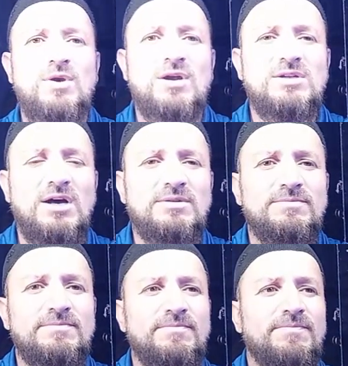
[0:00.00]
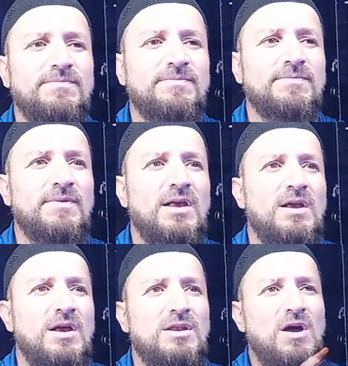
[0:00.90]
we are done.
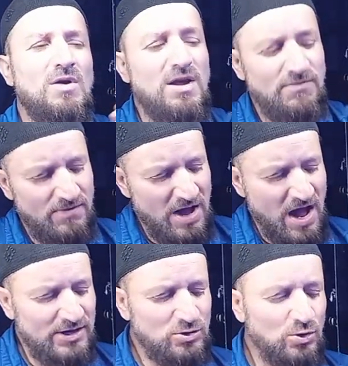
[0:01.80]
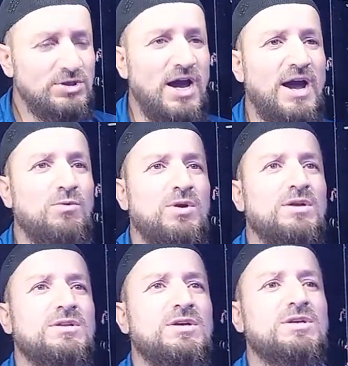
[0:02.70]
Now if I don't have
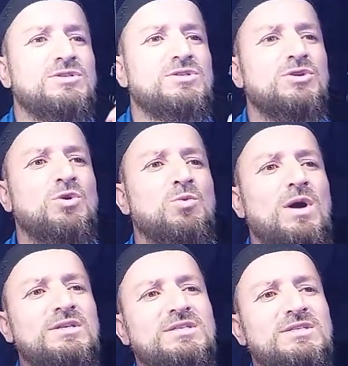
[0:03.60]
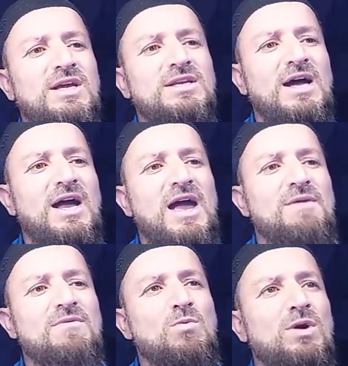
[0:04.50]
the 0, 1 state, I
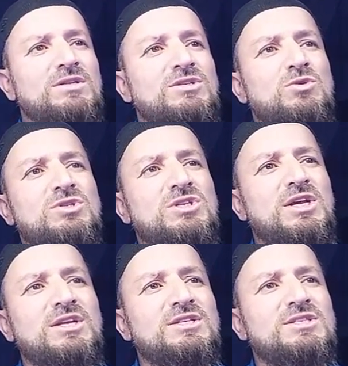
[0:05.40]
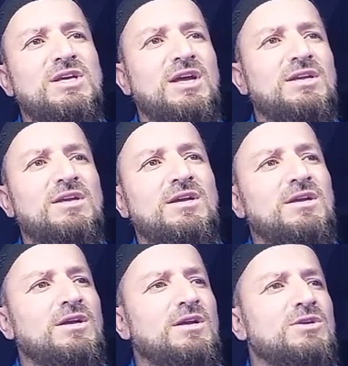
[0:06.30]
have a 1, 0 state in a state.
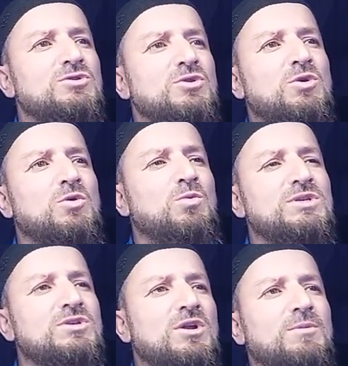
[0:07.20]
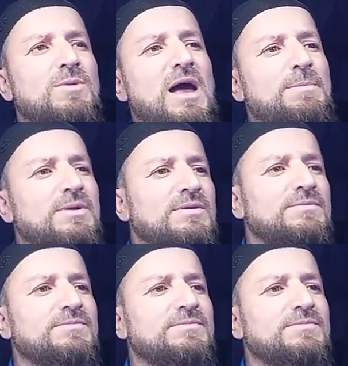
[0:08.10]
So what's gonna happen?